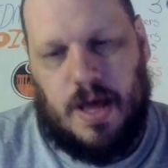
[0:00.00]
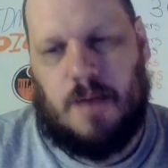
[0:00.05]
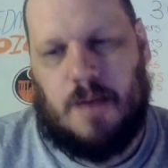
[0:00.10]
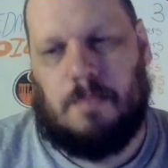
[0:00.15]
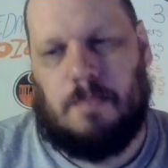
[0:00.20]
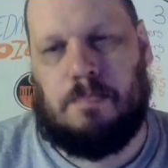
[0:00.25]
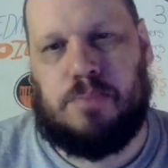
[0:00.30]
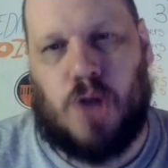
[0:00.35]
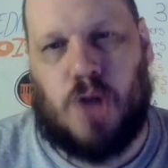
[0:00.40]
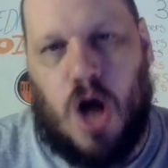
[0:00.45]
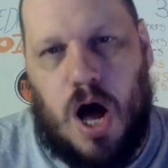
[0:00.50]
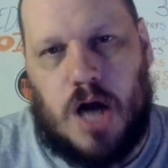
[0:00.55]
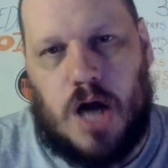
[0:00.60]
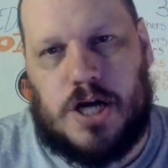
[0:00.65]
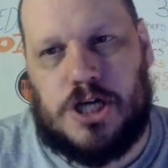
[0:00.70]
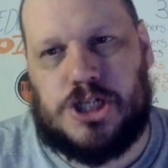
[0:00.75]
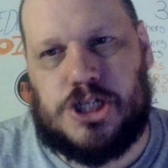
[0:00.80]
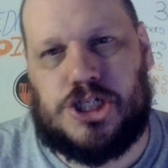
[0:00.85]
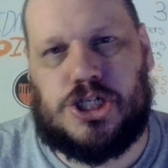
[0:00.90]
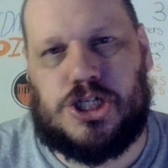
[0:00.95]
block a
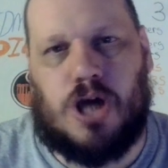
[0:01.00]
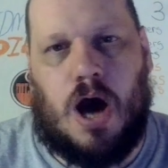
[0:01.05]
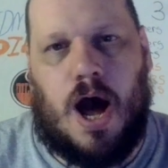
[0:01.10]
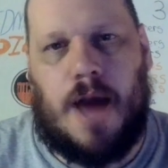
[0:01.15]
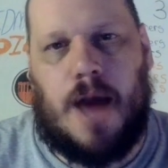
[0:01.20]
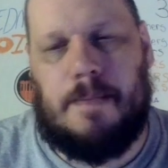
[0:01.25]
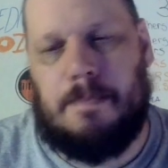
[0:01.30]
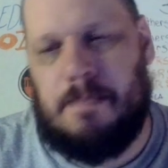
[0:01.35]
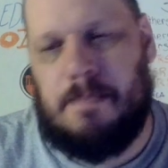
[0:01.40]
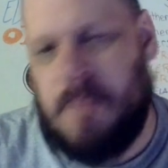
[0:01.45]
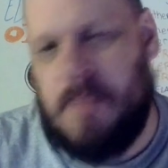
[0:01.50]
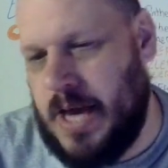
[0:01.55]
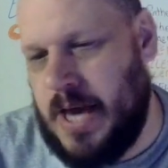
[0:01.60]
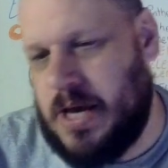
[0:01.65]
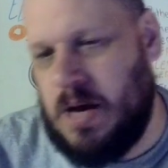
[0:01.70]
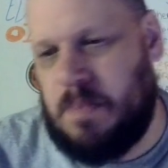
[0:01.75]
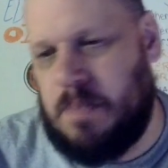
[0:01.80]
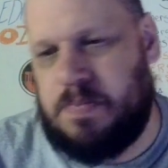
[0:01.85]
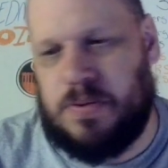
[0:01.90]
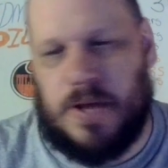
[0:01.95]
shot, make
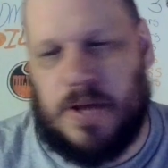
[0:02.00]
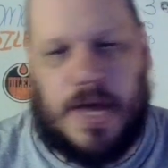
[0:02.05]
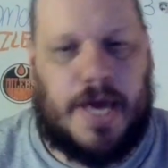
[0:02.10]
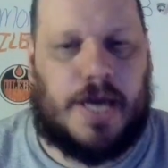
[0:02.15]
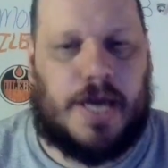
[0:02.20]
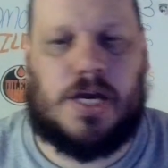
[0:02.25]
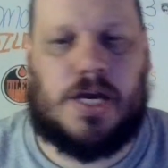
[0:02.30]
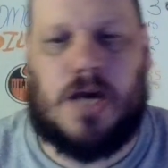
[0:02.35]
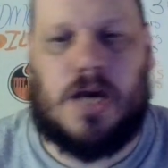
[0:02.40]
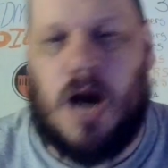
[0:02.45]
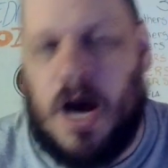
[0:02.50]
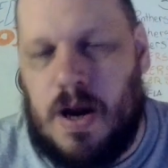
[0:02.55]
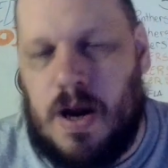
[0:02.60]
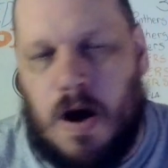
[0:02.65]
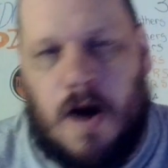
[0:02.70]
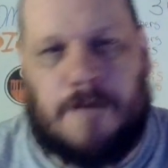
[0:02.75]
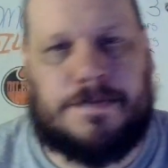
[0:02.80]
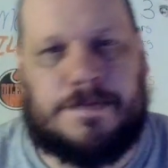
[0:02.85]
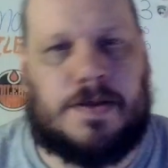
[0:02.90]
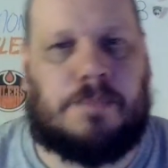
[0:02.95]
a play, cut
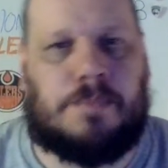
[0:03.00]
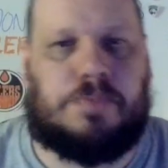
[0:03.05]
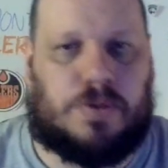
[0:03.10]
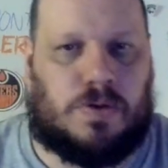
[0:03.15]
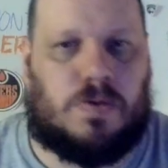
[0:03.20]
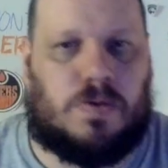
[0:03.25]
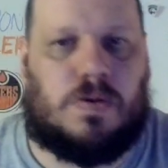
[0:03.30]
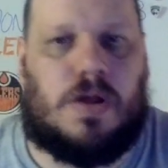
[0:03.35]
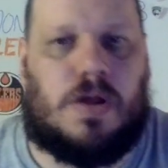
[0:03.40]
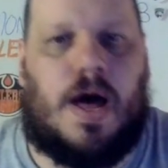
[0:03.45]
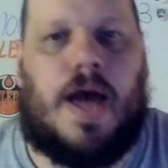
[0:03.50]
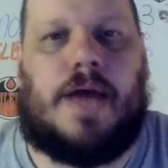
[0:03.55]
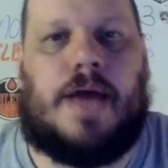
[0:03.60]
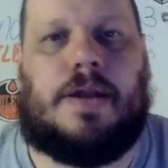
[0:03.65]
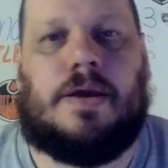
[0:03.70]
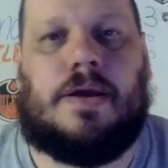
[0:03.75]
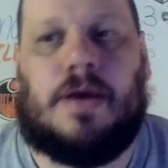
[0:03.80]
off the blue line.